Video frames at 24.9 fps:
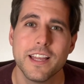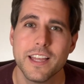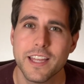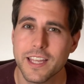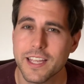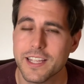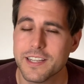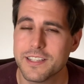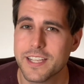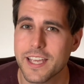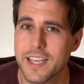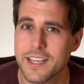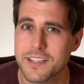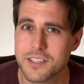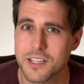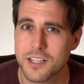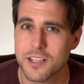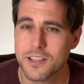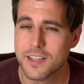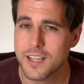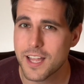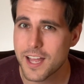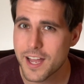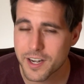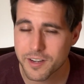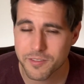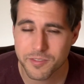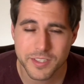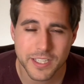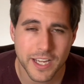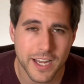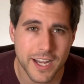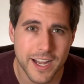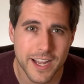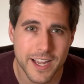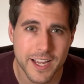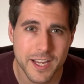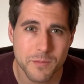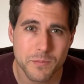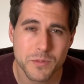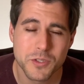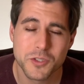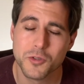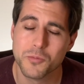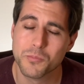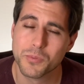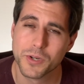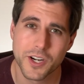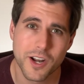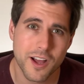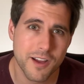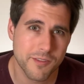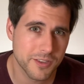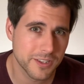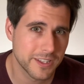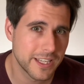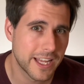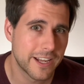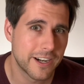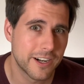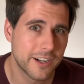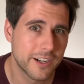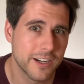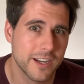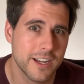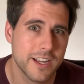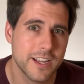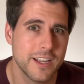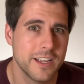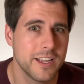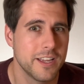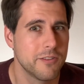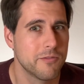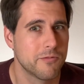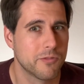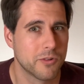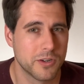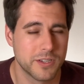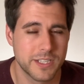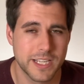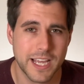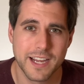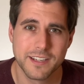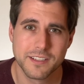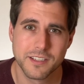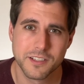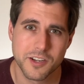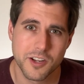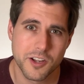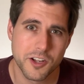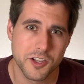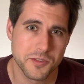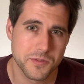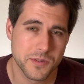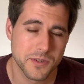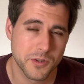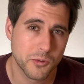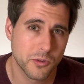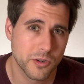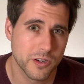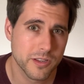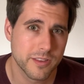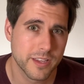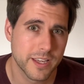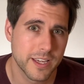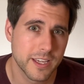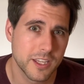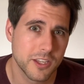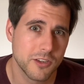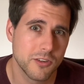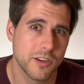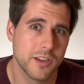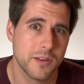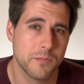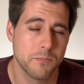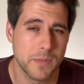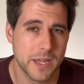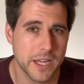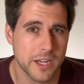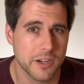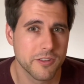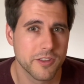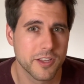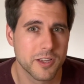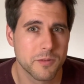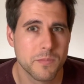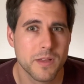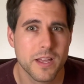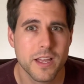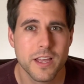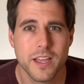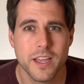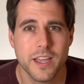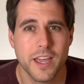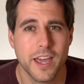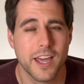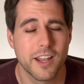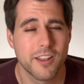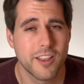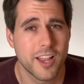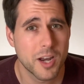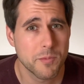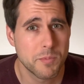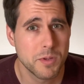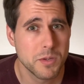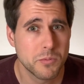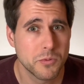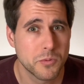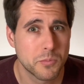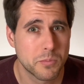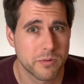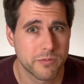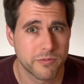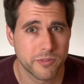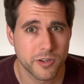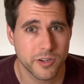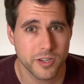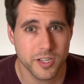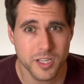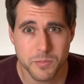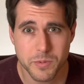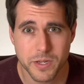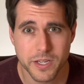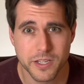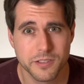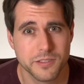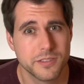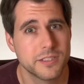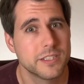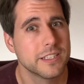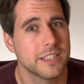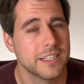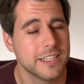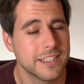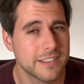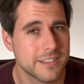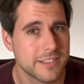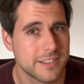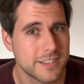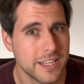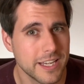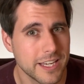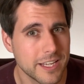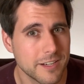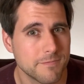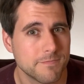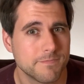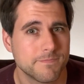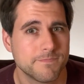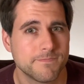It takes a lot of time to print off a letter for a tax acknowledgement or a thank you and mail them, and a lot of people prefer emails instead.